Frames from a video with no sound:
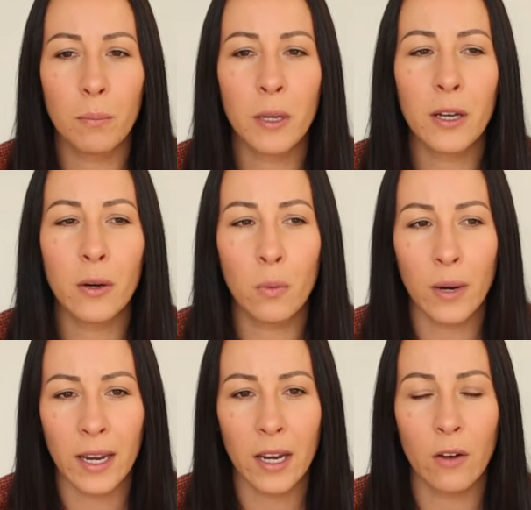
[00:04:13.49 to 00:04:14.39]
be
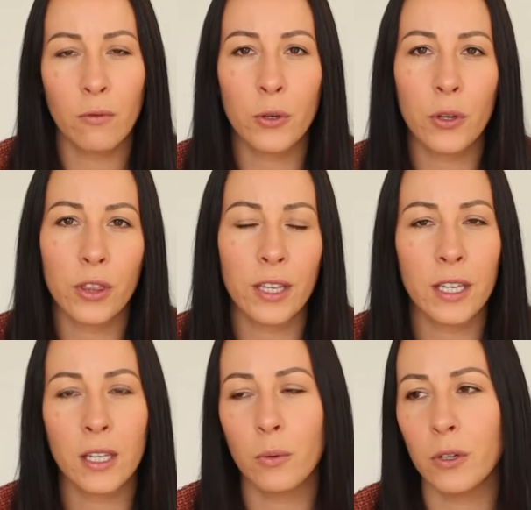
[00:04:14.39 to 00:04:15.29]
aware of what you're
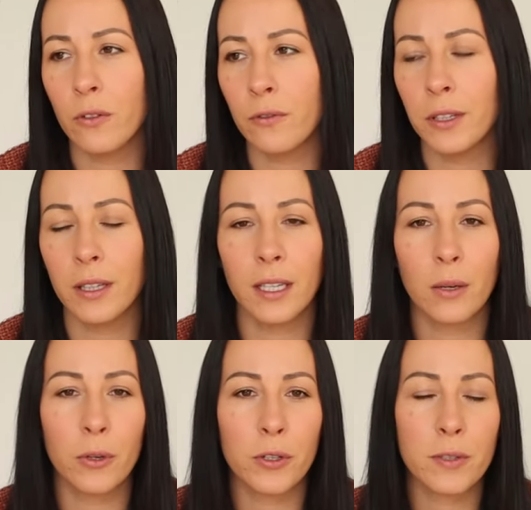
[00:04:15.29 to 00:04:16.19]
thinking, what you're
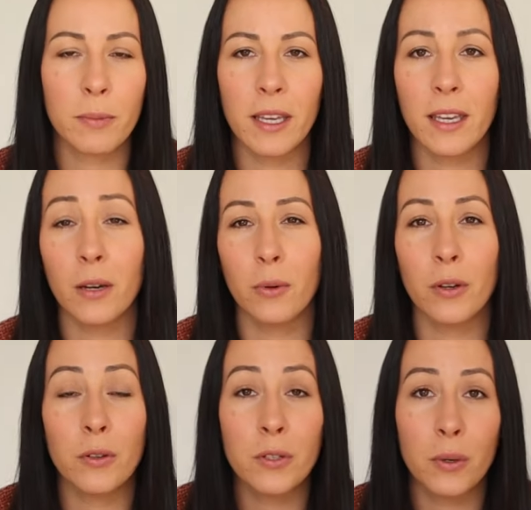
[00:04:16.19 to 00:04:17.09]
feeling, what you're speaking, what
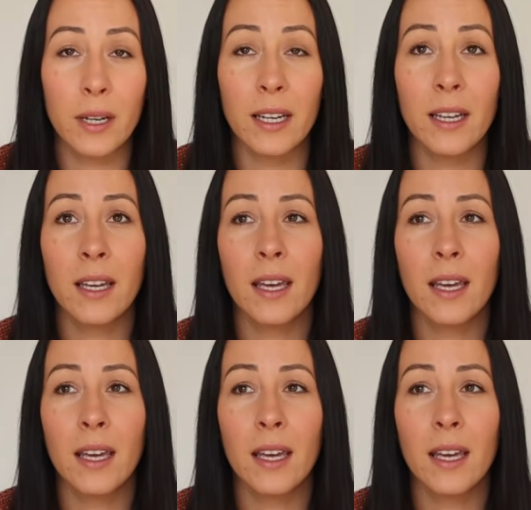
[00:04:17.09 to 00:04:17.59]
you're doing.